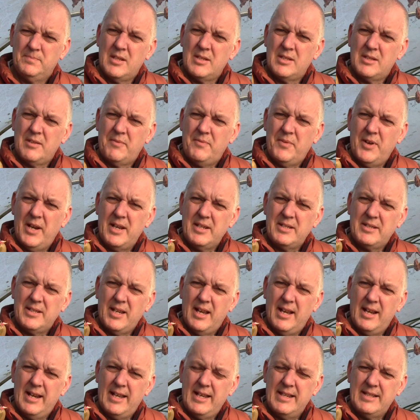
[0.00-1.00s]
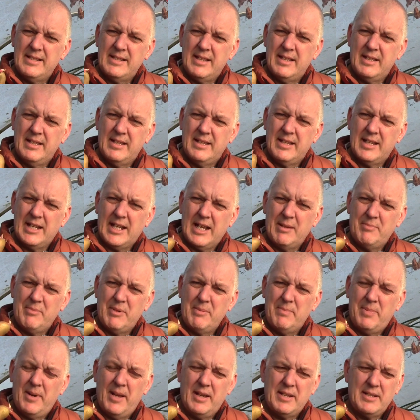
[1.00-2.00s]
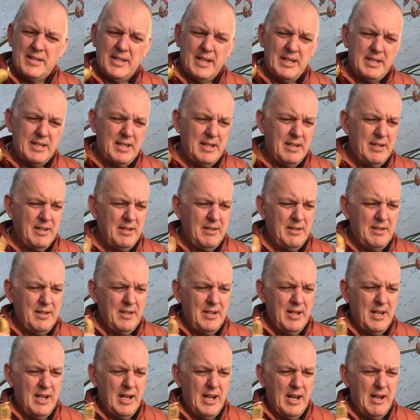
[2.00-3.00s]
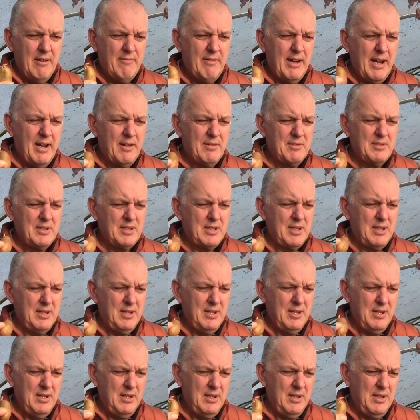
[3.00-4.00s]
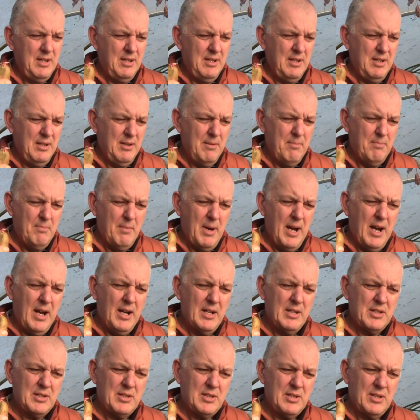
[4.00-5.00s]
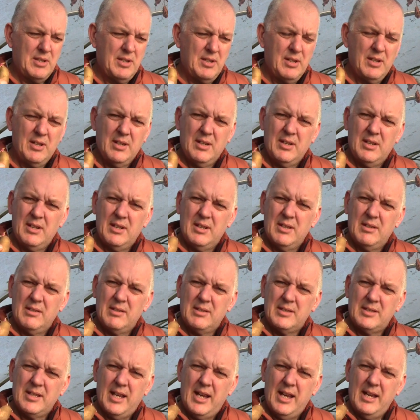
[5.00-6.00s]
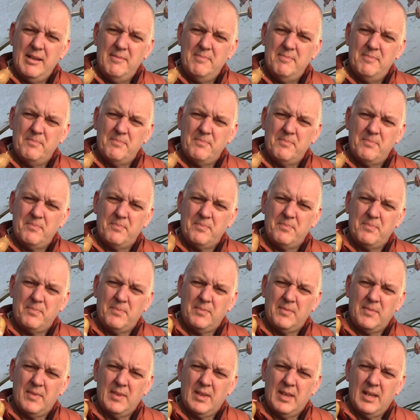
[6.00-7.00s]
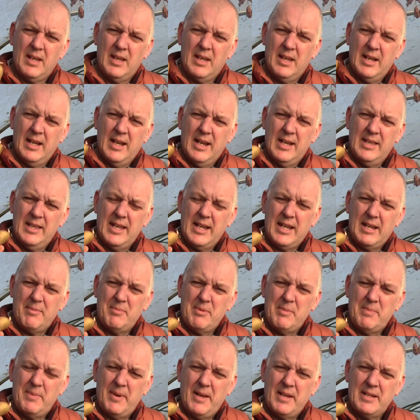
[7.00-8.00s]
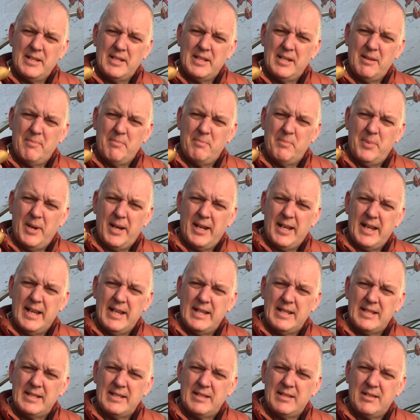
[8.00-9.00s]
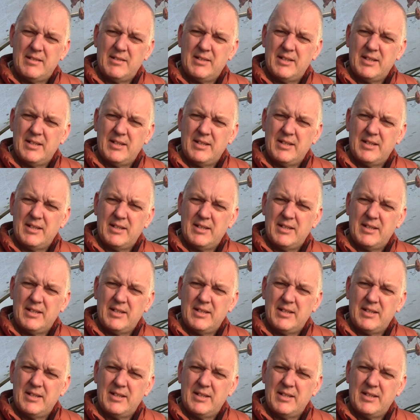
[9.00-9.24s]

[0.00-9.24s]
So first earlies can be planted around March time, and they can be planted in buckets,